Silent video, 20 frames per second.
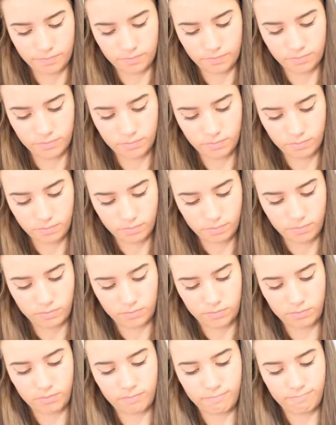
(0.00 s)

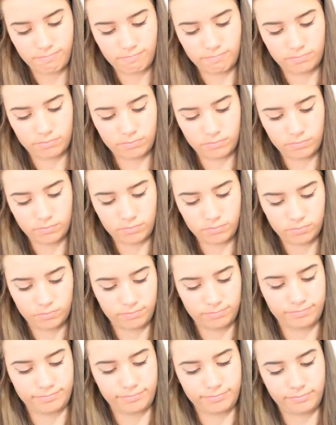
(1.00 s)

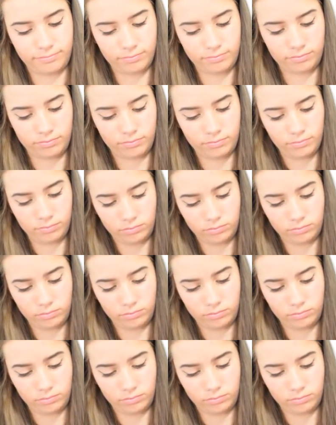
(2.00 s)
(silence)